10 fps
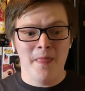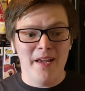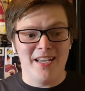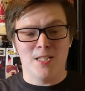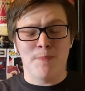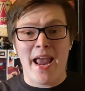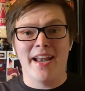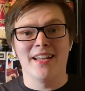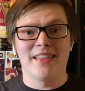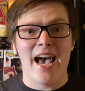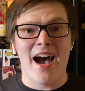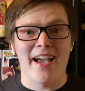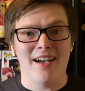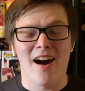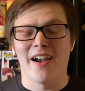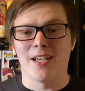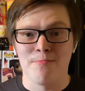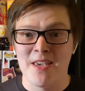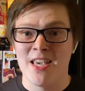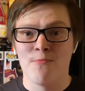expanded that iconic
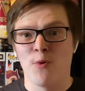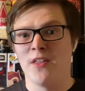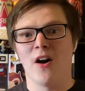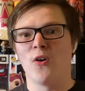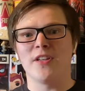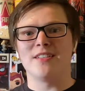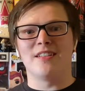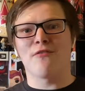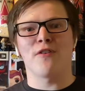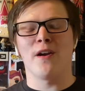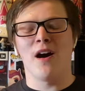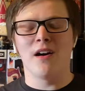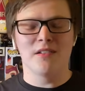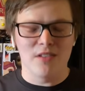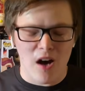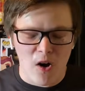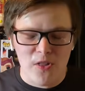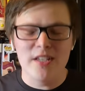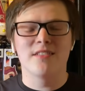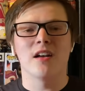meme with all
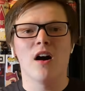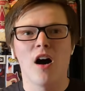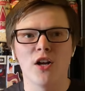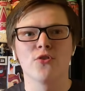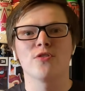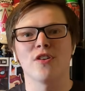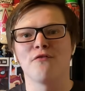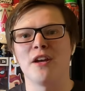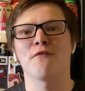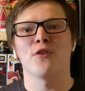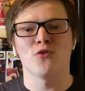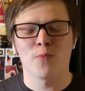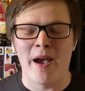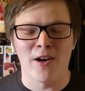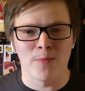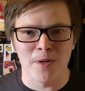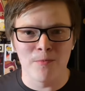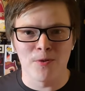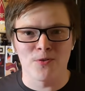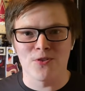these hundreds of different spider
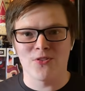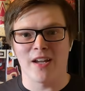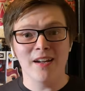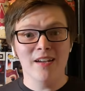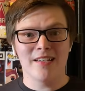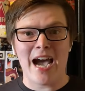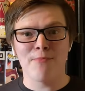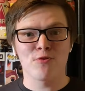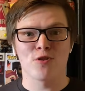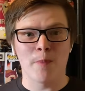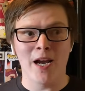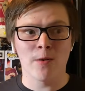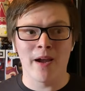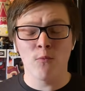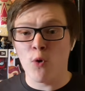people, just like, capture Spider-Man.